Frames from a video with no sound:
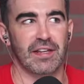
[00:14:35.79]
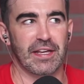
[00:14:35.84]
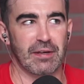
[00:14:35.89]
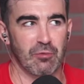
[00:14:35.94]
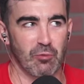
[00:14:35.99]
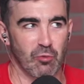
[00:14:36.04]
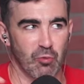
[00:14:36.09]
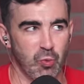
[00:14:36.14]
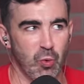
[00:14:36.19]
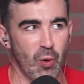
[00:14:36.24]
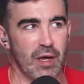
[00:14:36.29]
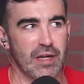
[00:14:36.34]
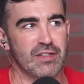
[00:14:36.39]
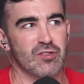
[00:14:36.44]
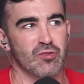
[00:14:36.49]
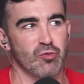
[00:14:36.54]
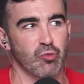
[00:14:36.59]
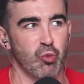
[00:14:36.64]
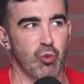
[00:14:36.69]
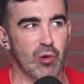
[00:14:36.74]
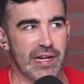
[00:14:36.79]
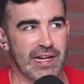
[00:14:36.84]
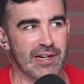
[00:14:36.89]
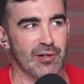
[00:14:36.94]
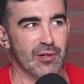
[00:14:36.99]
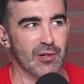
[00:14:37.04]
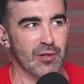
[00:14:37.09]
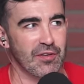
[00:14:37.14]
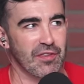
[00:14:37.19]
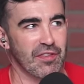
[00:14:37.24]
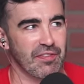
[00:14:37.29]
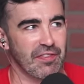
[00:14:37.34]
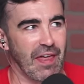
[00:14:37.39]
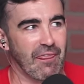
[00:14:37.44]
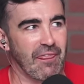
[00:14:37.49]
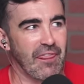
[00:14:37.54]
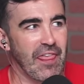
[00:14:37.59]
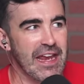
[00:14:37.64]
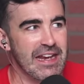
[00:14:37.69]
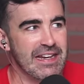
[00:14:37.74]
It was weird
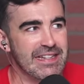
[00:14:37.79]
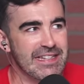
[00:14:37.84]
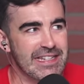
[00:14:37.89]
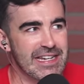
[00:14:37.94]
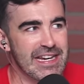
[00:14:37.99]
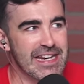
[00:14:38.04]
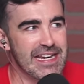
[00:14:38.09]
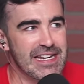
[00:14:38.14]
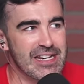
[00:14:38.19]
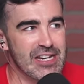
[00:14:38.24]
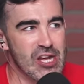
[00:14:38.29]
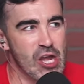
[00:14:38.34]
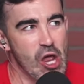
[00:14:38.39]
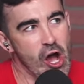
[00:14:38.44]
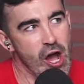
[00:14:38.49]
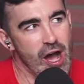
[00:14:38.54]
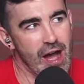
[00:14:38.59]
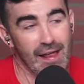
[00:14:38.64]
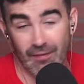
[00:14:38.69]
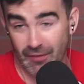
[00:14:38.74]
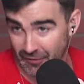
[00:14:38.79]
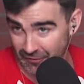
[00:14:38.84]
that they did not,